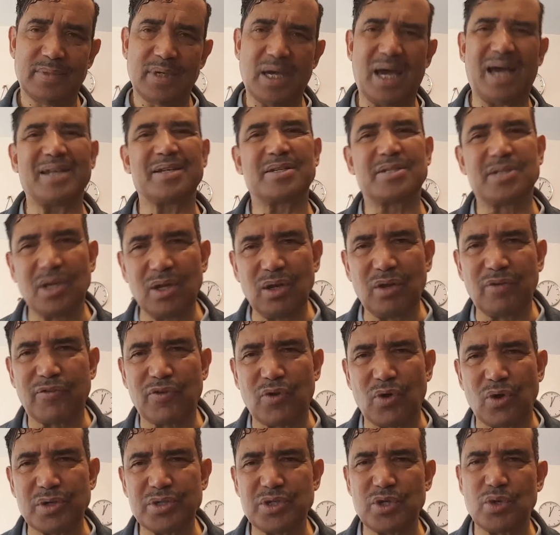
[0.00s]
Until, of
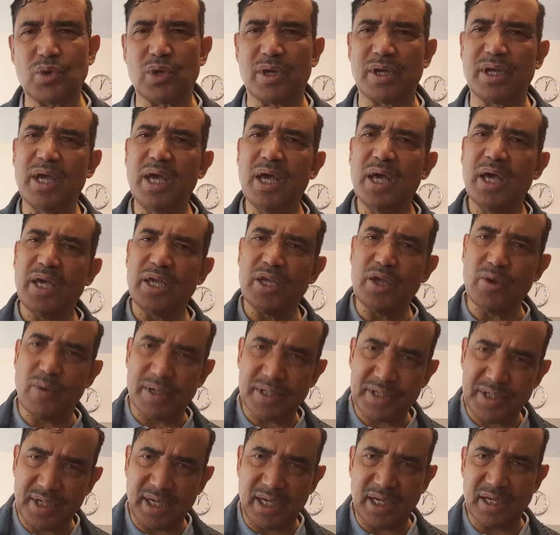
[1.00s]
course, you are
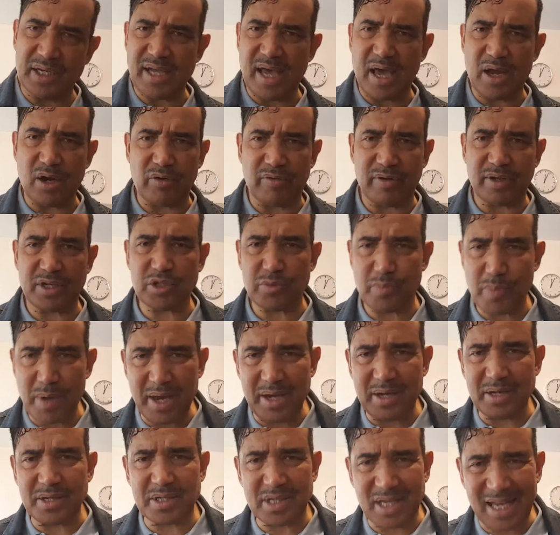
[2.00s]
sick and tired of
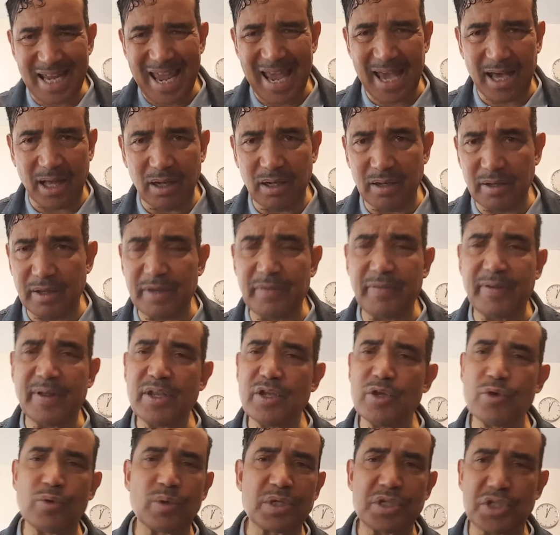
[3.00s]
experiencing hell, and then
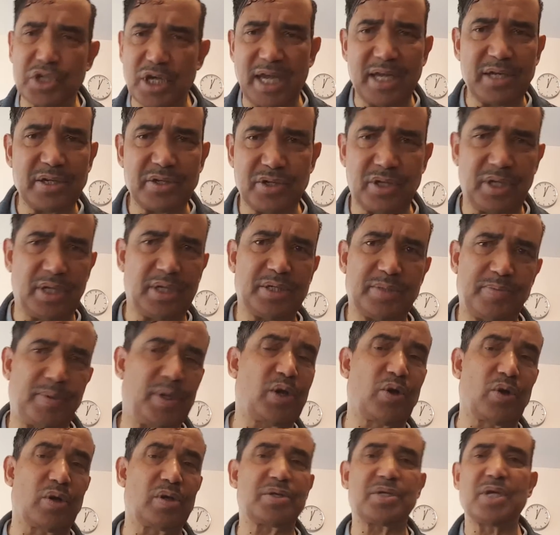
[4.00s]
you will change things,
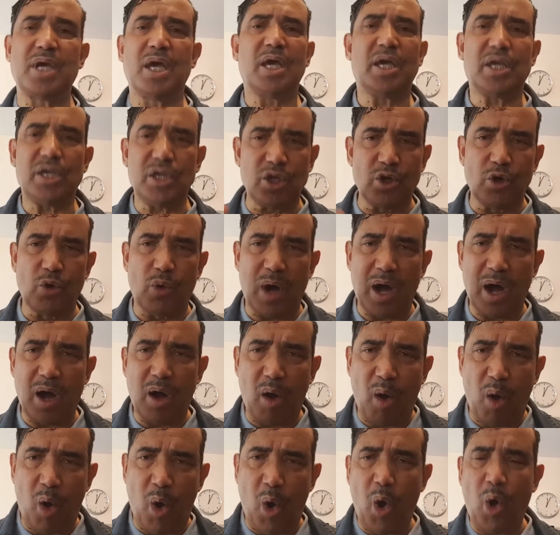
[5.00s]
because you are
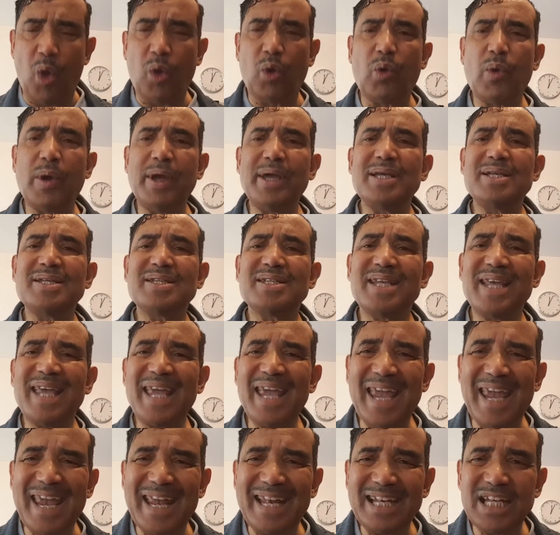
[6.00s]
always
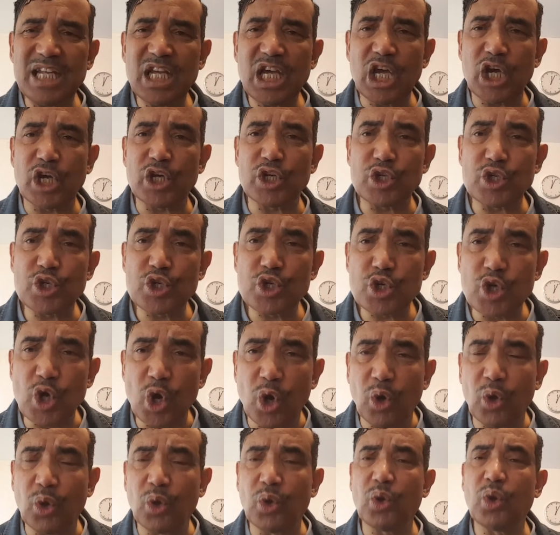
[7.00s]
in
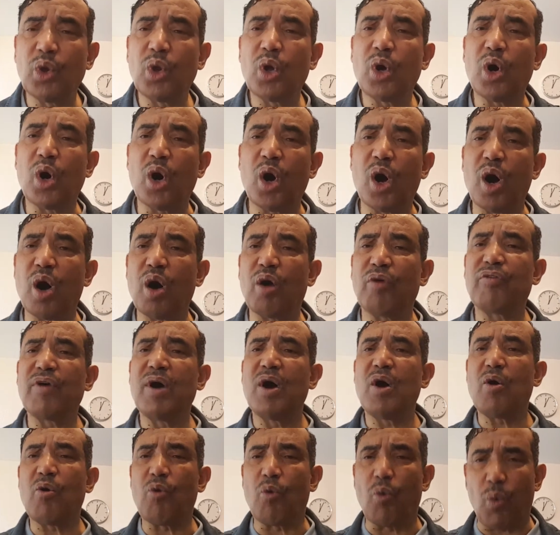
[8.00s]
control of
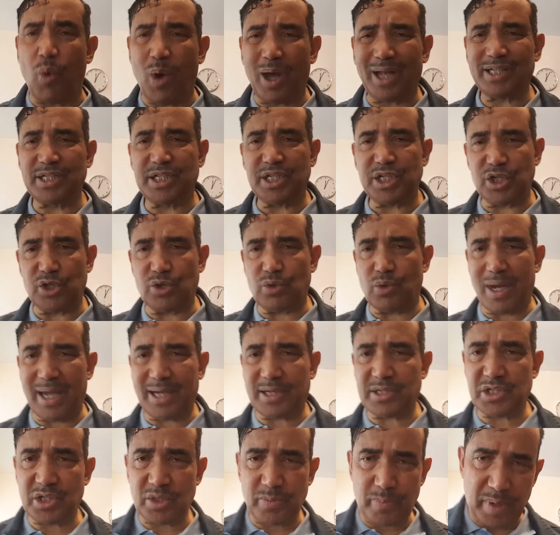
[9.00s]
what you
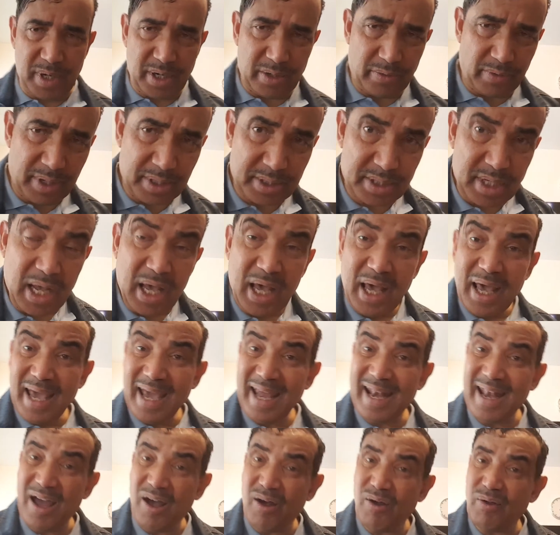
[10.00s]
experience.
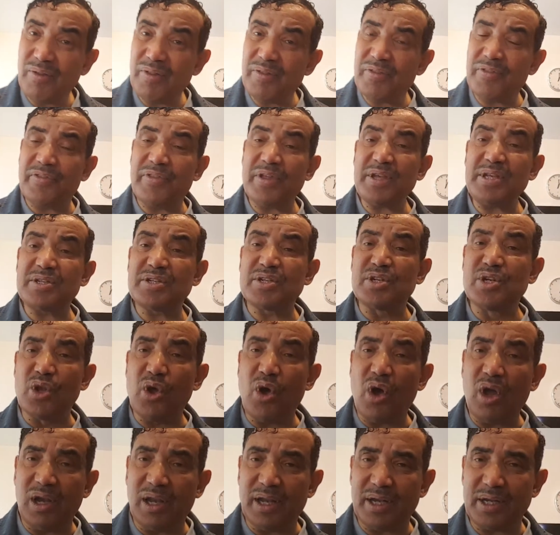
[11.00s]
And now, this
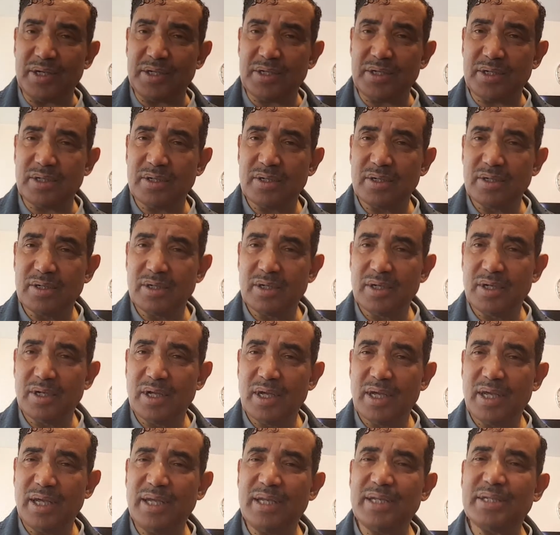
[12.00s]
knowledge
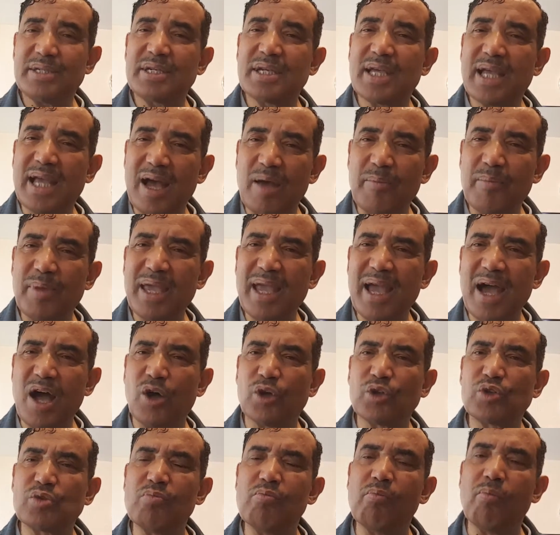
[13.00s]
is coming
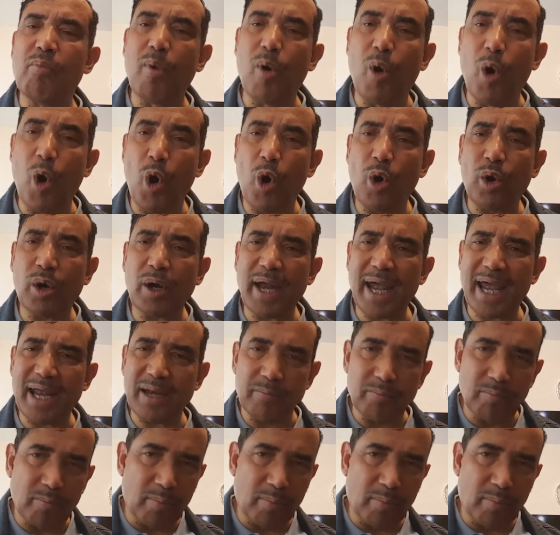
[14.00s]
out more and